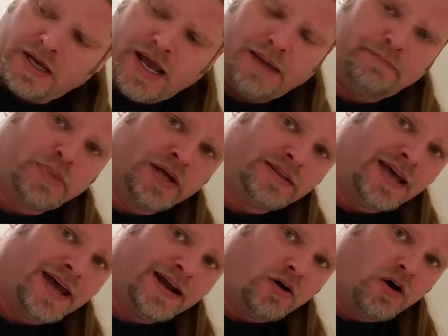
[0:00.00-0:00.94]
and put
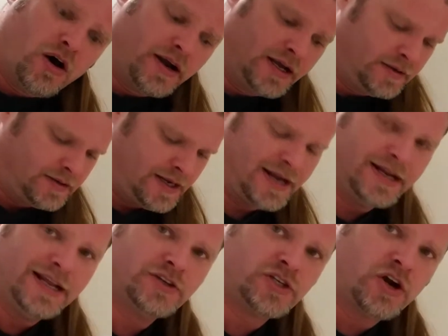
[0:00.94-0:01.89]
that on it, and
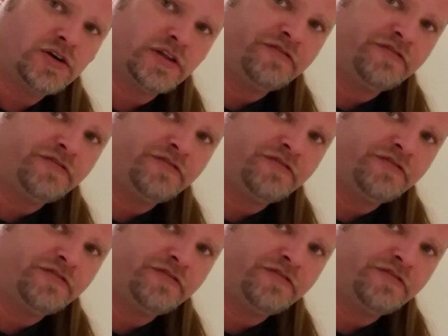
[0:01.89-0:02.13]
then turn the